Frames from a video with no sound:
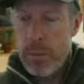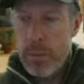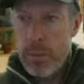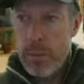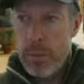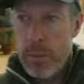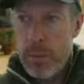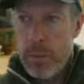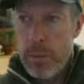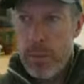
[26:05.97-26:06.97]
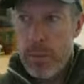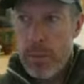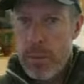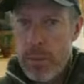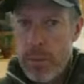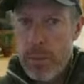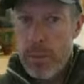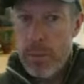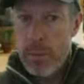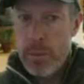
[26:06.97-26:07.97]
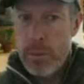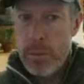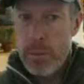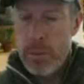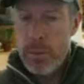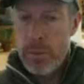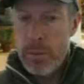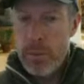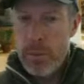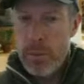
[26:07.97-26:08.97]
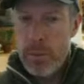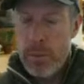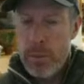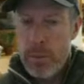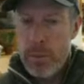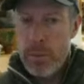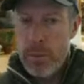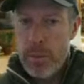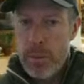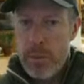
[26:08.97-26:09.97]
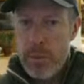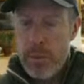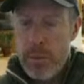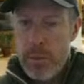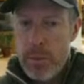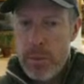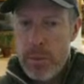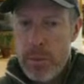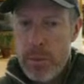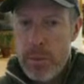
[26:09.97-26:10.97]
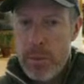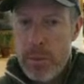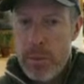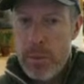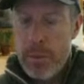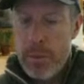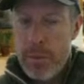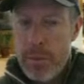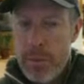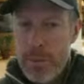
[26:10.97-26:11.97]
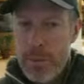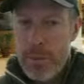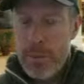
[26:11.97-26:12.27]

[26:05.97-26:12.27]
(silent)